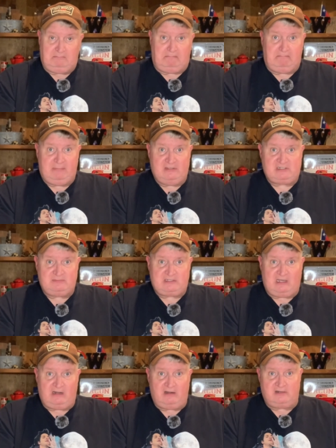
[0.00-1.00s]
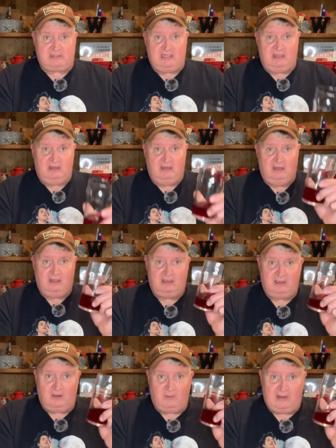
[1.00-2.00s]
Bishop Ciders,
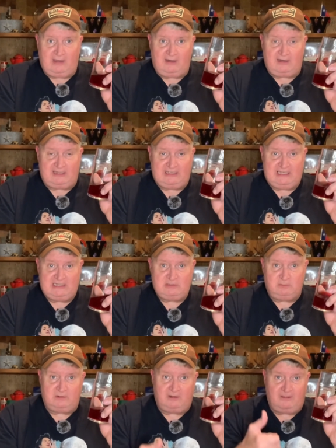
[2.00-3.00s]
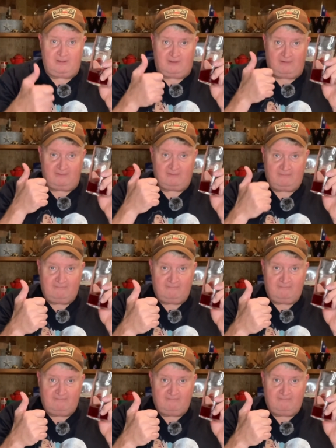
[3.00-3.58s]
go out and get you one of these.